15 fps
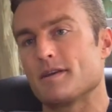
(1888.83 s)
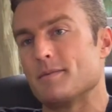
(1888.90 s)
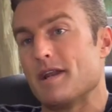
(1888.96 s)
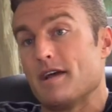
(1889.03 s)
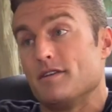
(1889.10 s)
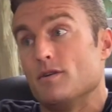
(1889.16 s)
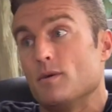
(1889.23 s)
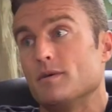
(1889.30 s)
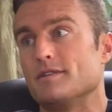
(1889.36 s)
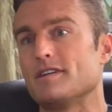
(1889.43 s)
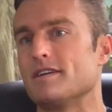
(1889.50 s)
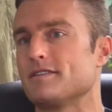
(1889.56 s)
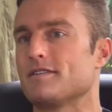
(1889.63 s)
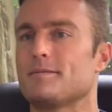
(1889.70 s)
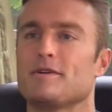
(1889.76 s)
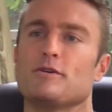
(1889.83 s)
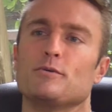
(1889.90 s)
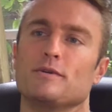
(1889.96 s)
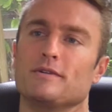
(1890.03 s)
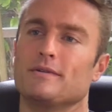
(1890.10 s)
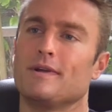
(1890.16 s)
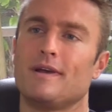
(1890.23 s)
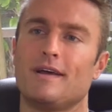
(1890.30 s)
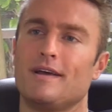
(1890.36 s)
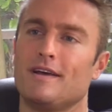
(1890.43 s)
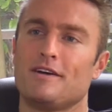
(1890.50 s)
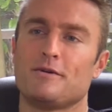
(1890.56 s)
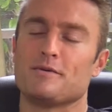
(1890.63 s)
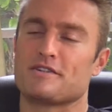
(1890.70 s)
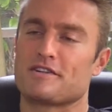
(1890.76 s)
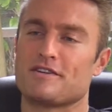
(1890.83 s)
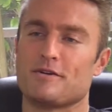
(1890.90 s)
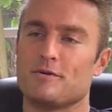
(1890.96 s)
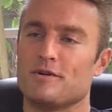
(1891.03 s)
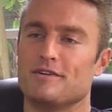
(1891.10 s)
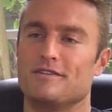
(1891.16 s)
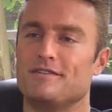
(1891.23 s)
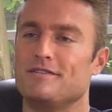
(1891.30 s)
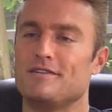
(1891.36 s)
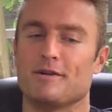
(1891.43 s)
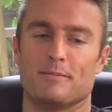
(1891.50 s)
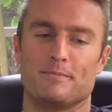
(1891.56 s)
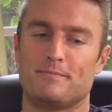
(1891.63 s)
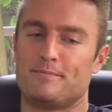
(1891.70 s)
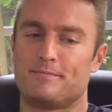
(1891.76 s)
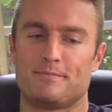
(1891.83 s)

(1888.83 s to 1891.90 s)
I mean, I had no intention. I mean, who would, who would, who would you know,